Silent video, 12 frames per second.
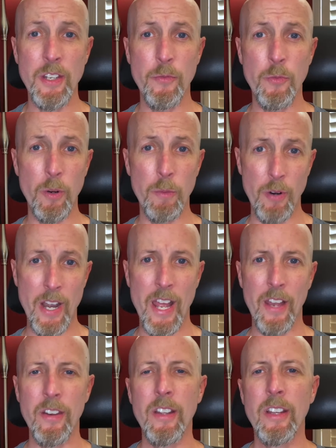for a
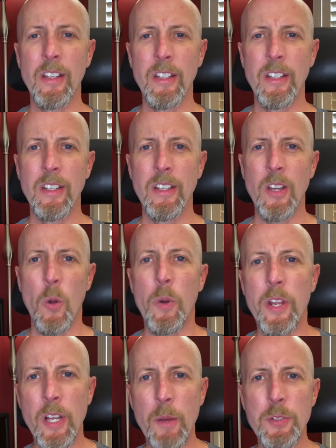brand. When
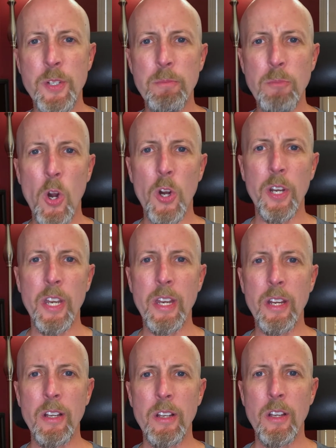it comes to
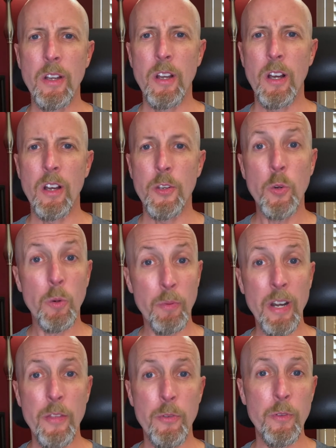marketing your
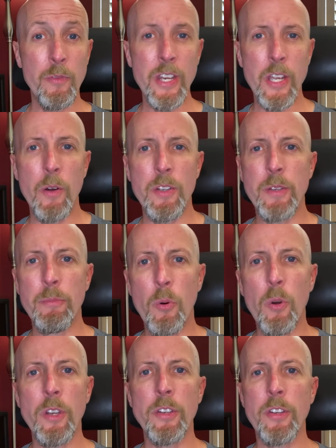brand through video, it's
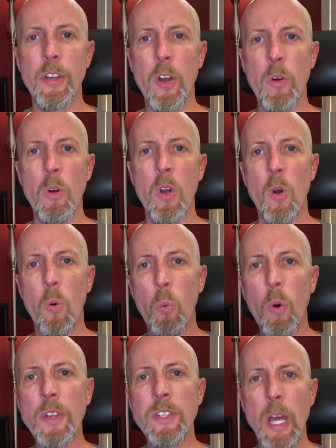important to know
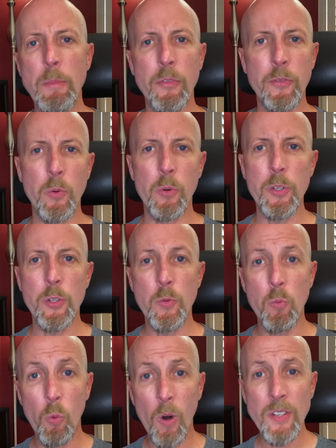what type of story you
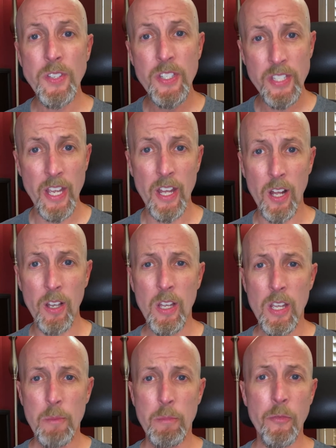want to tell
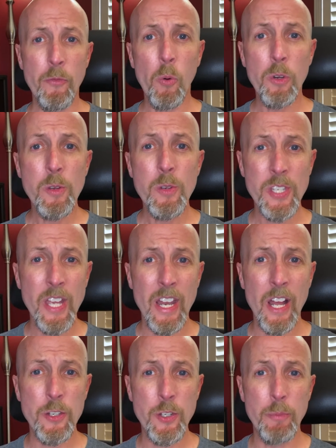before you set
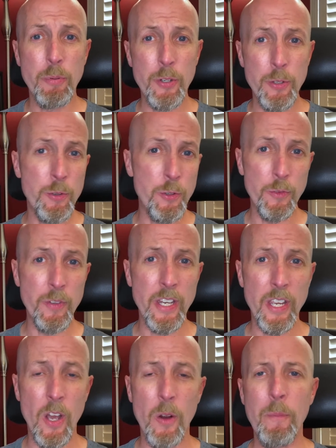out to produce your
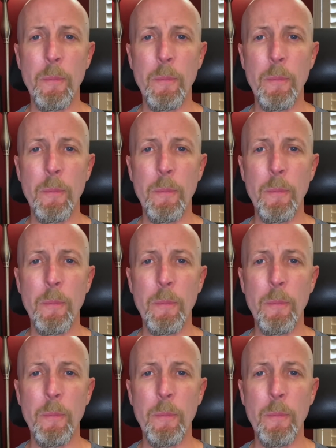video.